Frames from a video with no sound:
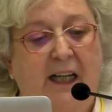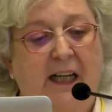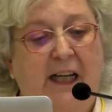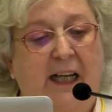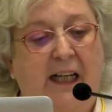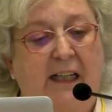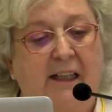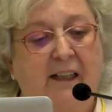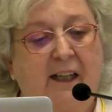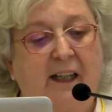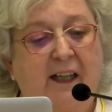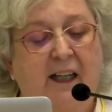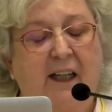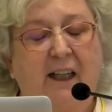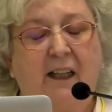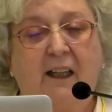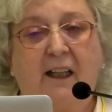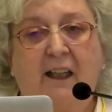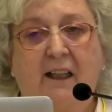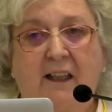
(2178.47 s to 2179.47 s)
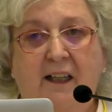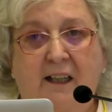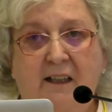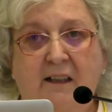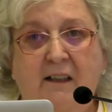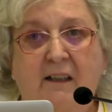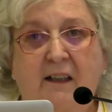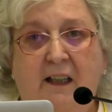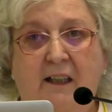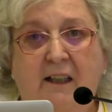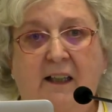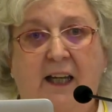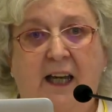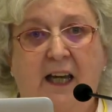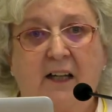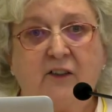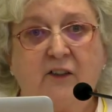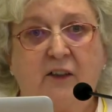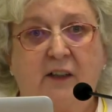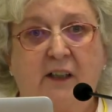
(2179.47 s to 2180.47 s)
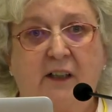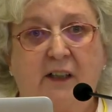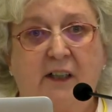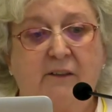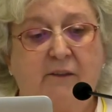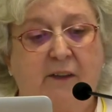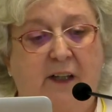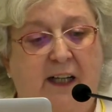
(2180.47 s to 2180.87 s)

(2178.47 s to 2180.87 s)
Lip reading: And they actually live